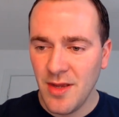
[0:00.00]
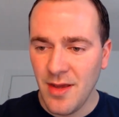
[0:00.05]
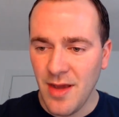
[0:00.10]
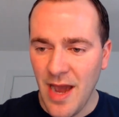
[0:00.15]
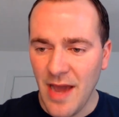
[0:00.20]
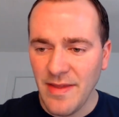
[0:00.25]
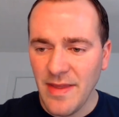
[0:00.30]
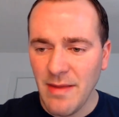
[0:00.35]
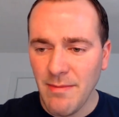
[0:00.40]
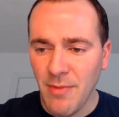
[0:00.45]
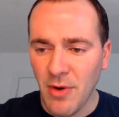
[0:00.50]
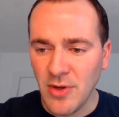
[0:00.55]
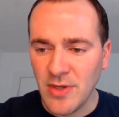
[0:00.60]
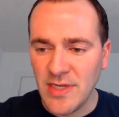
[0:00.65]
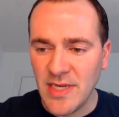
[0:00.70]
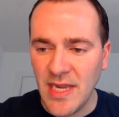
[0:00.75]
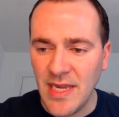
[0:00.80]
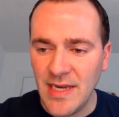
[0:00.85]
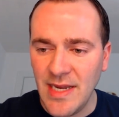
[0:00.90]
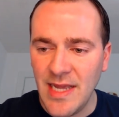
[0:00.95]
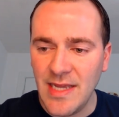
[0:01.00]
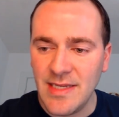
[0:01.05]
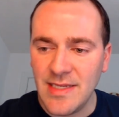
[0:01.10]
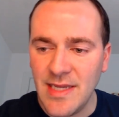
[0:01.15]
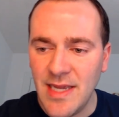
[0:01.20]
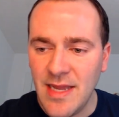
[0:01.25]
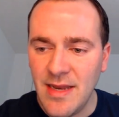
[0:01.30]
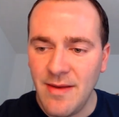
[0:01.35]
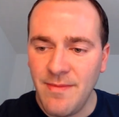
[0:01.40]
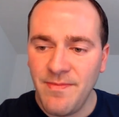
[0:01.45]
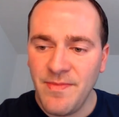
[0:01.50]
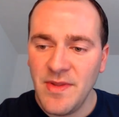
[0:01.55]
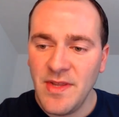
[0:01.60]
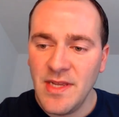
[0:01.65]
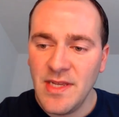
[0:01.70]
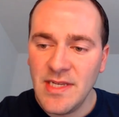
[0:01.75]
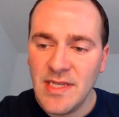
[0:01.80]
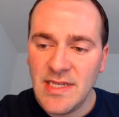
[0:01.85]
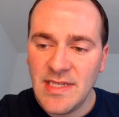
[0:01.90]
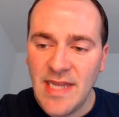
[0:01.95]
I think Martinez and
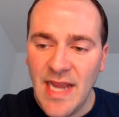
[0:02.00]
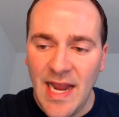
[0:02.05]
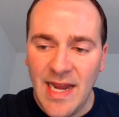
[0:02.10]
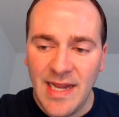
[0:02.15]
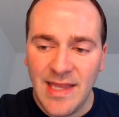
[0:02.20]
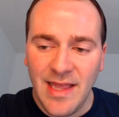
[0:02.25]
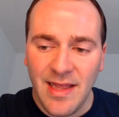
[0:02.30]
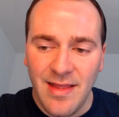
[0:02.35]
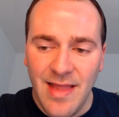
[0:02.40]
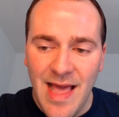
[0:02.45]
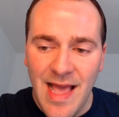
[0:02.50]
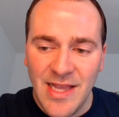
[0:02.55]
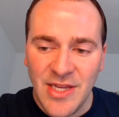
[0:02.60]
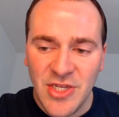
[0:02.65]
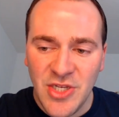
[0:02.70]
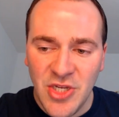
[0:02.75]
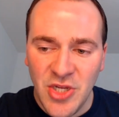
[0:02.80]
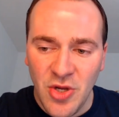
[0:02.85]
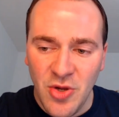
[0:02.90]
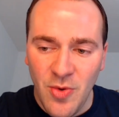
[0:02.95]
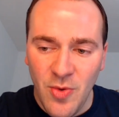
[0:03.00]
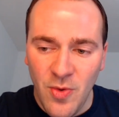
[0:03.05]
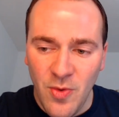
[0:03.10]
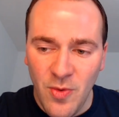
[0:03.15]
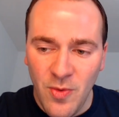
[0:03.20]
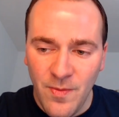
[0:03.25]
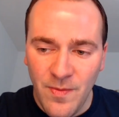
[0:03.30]
Stanek the last 2